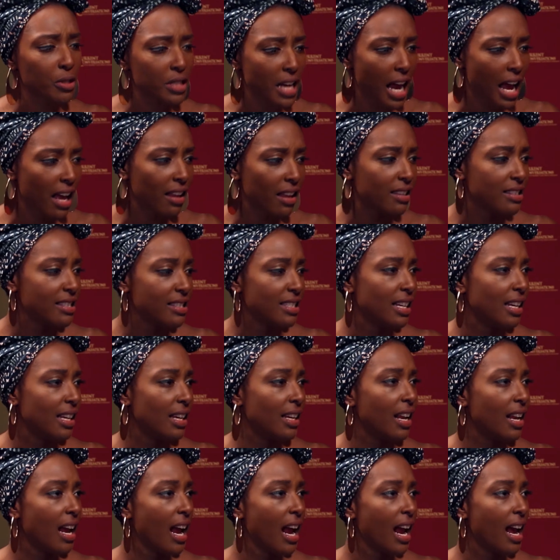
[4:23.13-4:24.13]

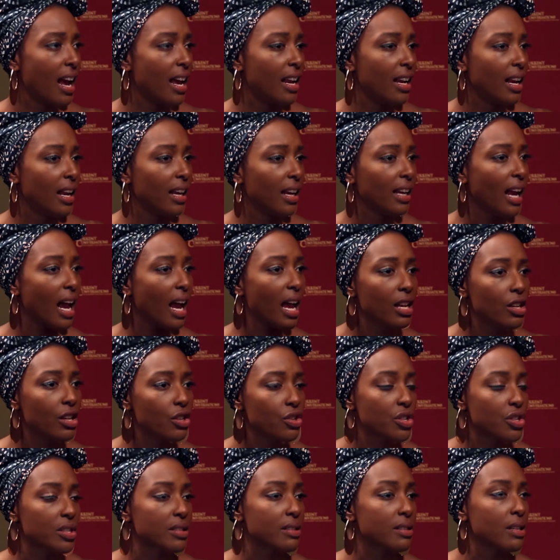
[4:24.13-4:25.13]
talented, and
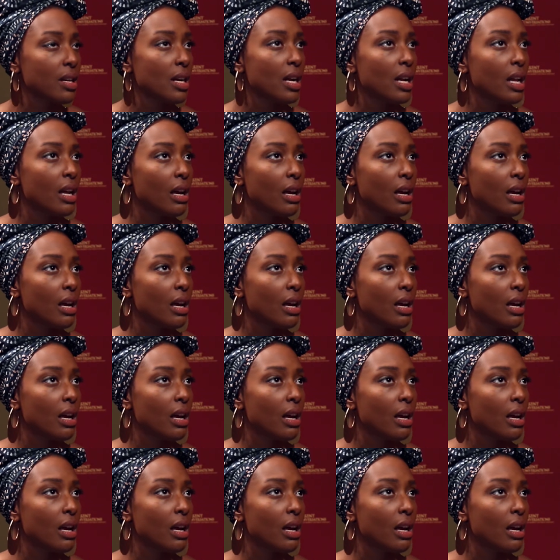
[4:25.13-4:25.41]
again, just